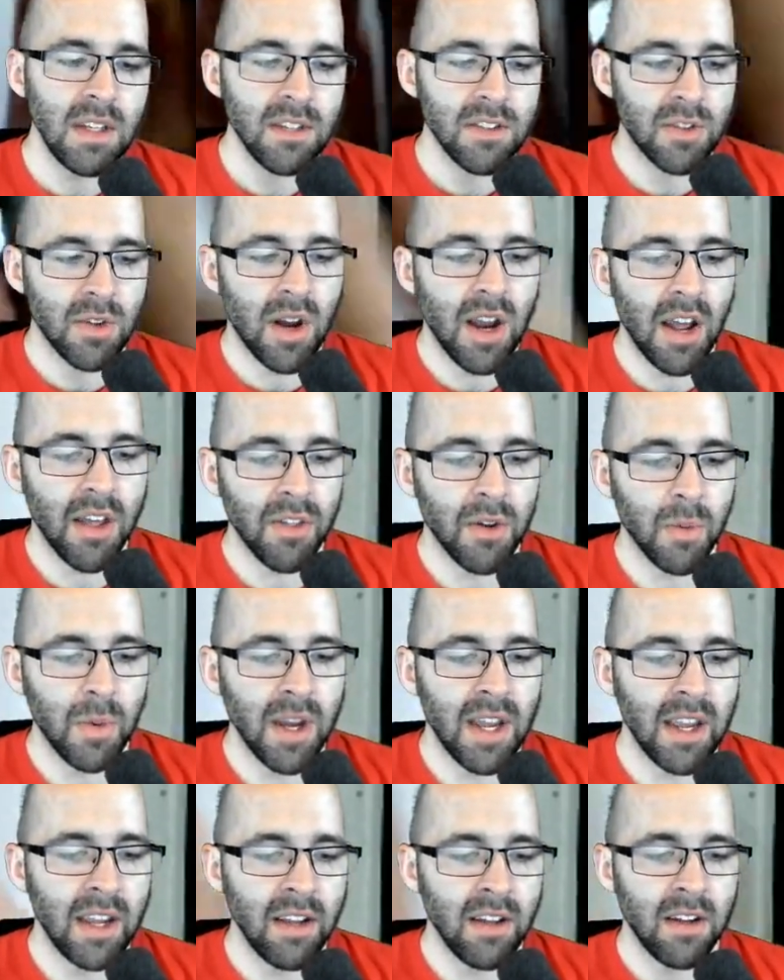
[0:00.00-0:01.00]
So either
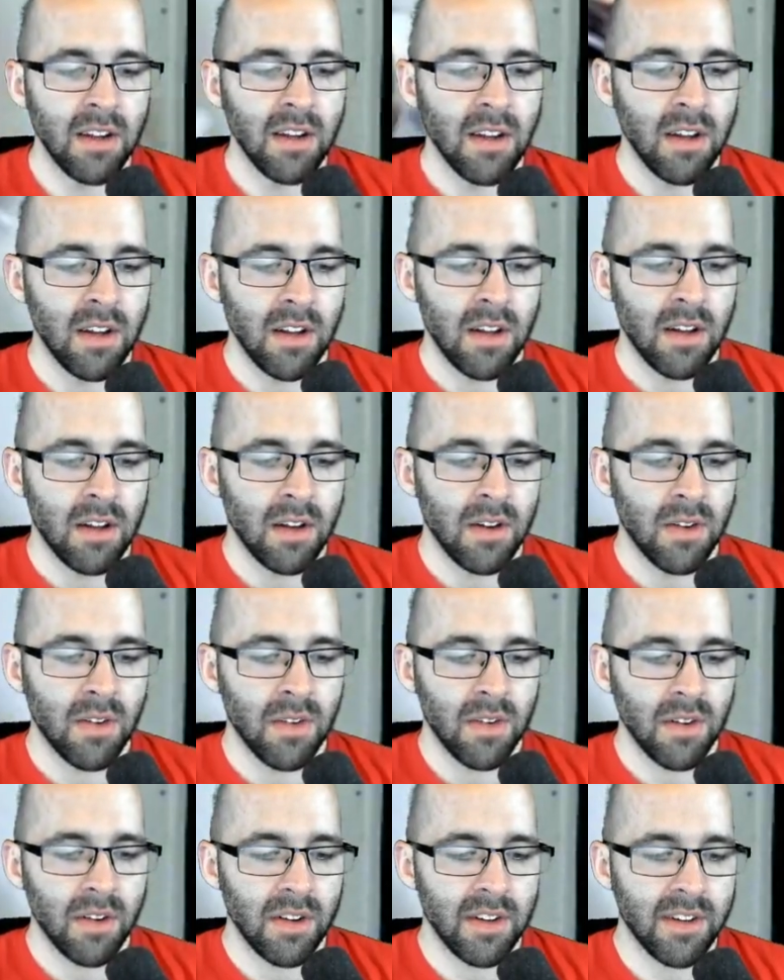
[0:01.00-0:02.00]
way,
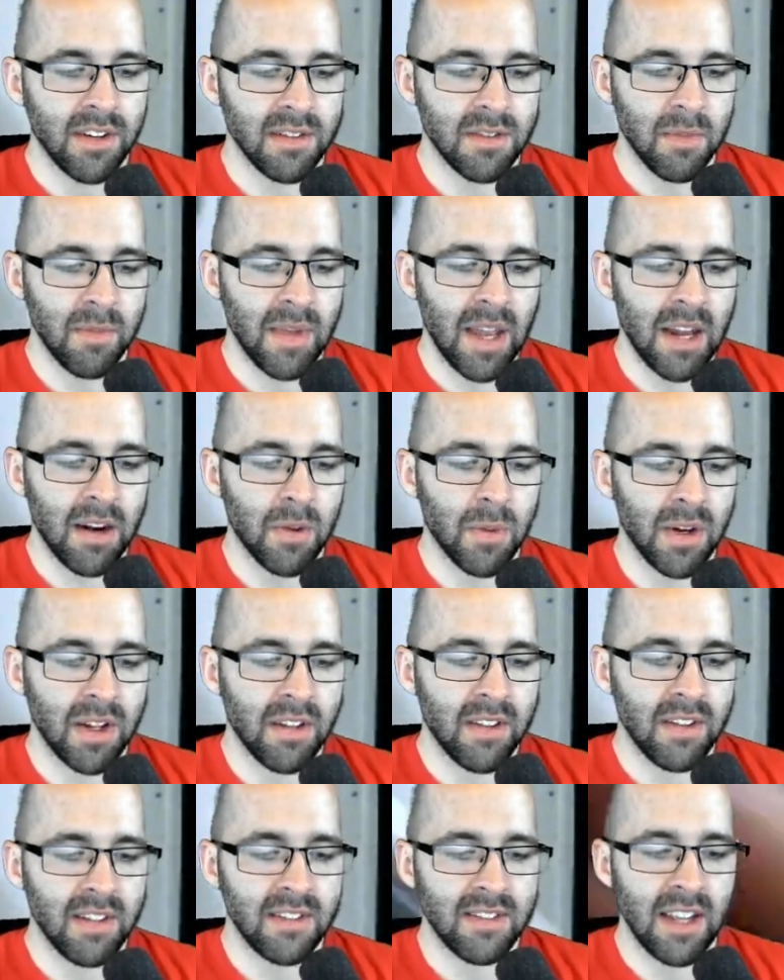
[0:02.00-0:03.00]
it doesn't matter what
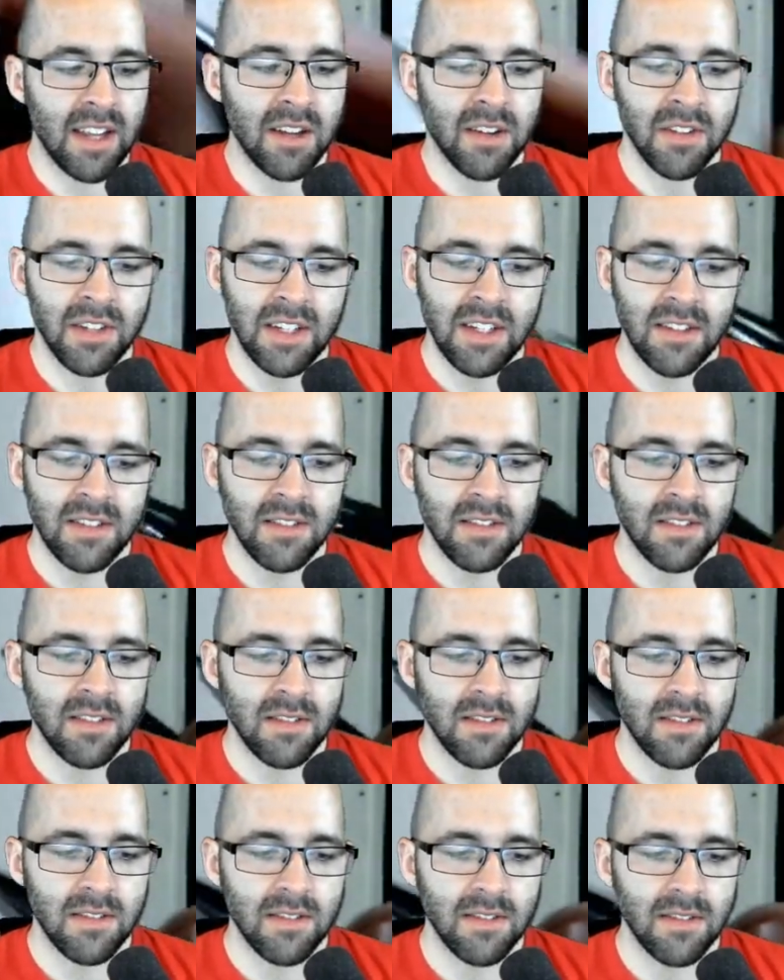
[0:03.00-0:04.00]
this angle
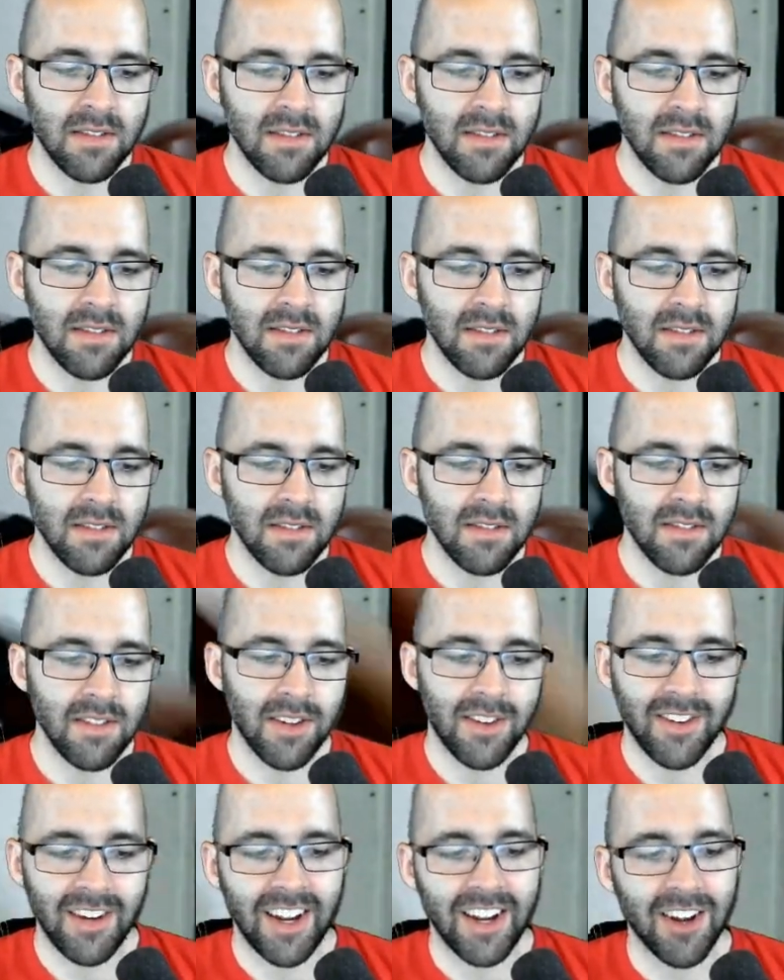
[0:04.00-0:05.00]
is.
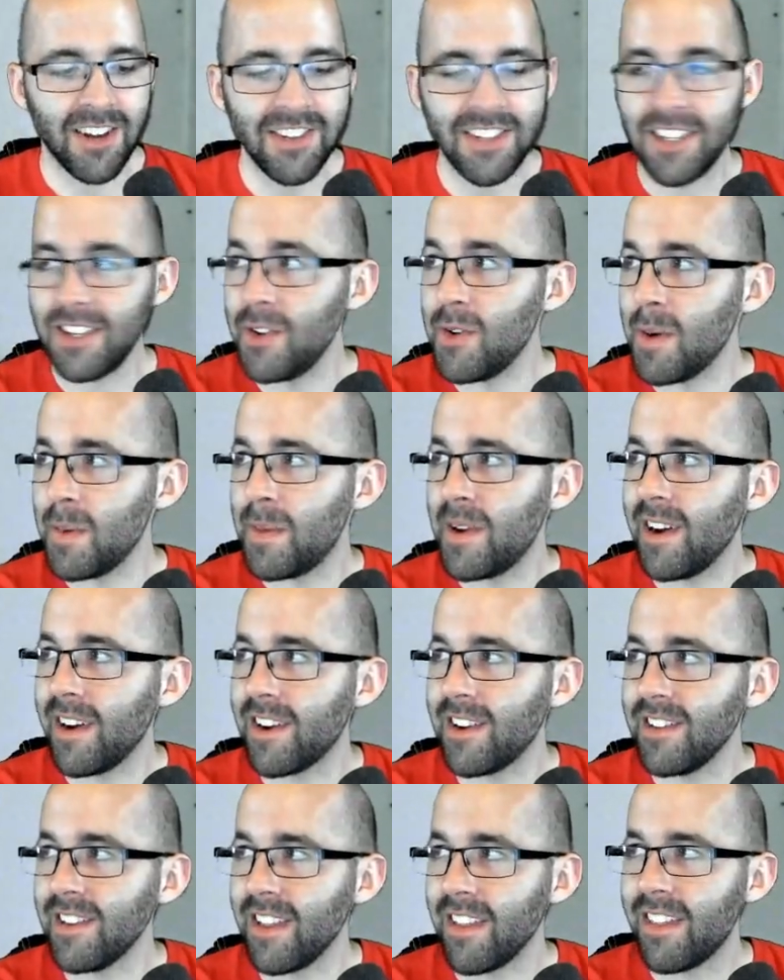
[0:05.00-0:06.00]
I called it u up here. I
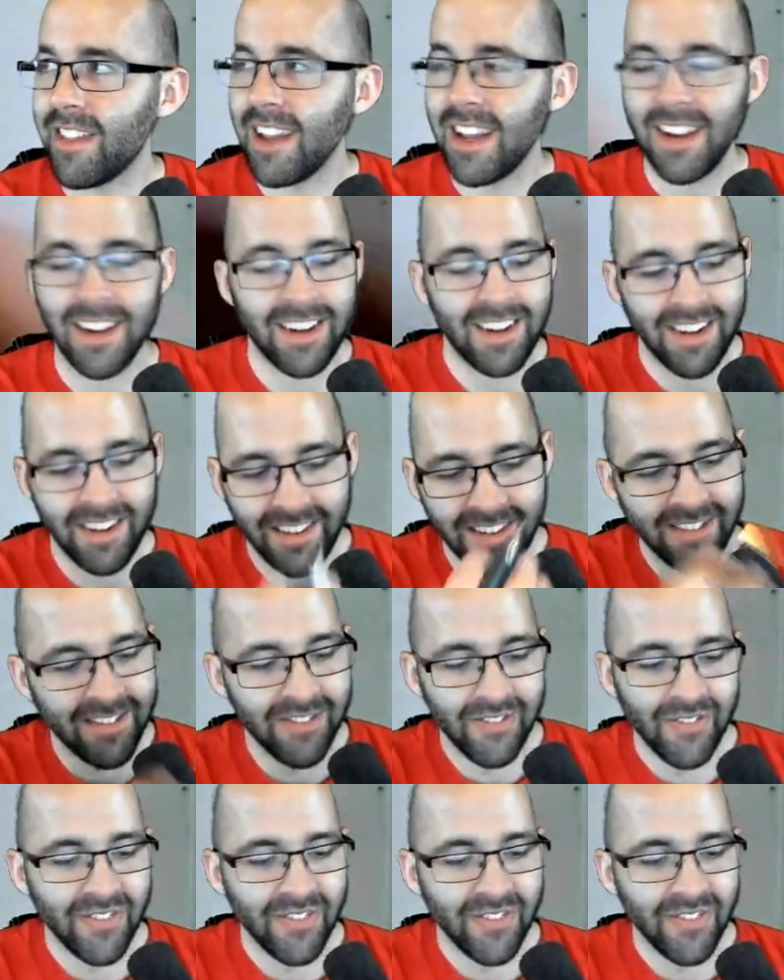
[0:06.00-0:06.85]
called it theta here.